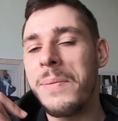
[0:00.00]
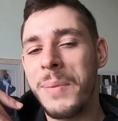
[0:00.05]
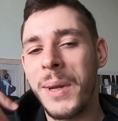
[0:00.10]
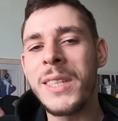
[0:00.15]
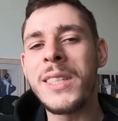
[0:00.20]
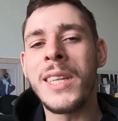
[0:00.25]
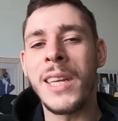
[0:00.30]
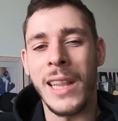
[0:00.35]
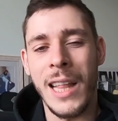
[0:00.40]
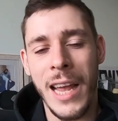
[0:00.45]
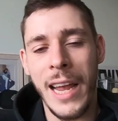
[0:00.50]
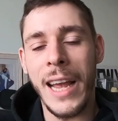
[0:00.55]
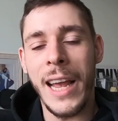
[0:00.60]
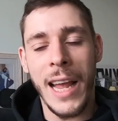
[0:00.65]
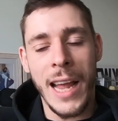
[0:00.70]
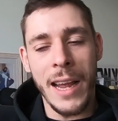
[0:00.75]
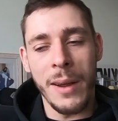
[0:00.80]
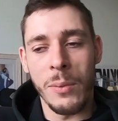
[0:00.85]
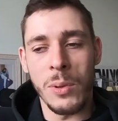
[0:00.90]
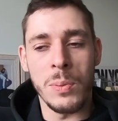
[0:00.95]
but still I,
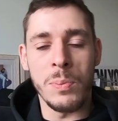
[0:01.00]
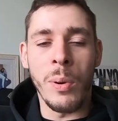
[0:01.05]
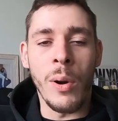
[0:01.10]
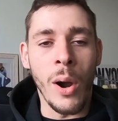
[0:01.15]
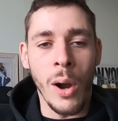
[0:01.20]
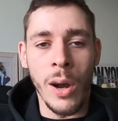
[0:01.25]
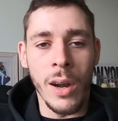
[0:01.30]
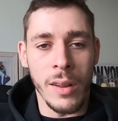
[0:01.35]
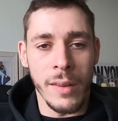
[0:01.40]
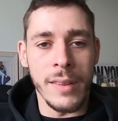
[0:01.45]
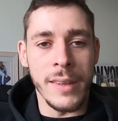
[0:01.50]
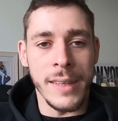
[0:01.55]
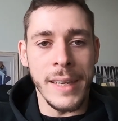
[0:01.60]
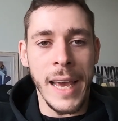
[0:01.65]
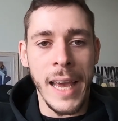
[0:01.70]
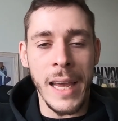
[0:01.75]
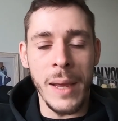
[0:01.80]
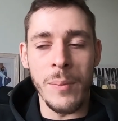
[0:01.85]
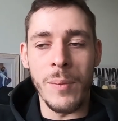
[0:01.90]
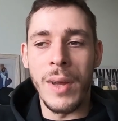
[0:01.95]
I was part of the
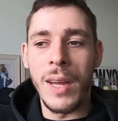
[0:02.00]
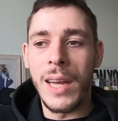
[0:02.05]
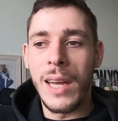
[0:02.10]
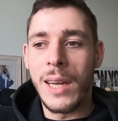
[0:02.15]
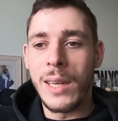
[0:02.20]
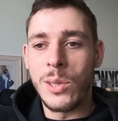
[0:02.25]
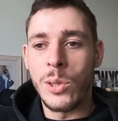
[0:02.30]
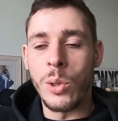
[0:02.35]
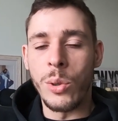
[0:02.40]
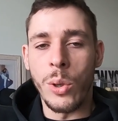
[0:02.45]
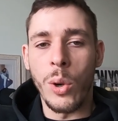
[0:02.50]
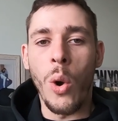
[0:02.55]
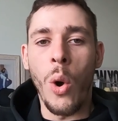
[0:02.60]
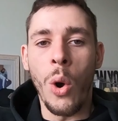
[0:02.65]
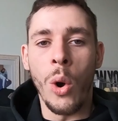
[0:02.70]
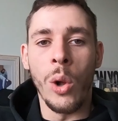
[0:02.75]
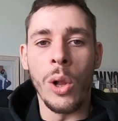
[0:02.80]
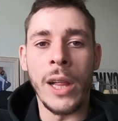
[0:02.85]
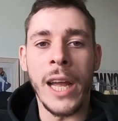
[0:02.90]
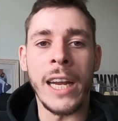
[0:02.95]
game. So we were
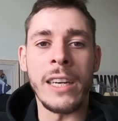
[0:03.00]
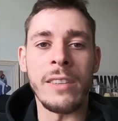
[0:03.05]
all